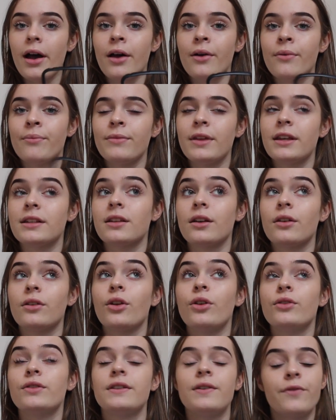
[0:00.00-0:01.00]
Um, there's
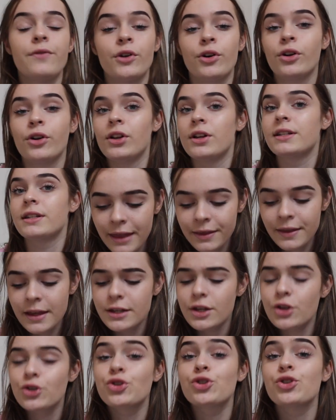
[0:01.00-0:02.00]
loads of different colours and
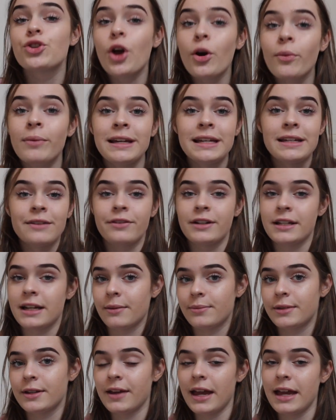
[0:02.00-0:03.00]
there's so many different
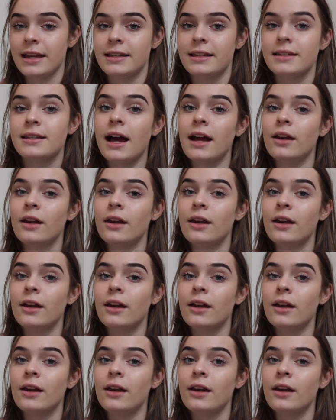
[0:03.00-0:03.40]
types of cases.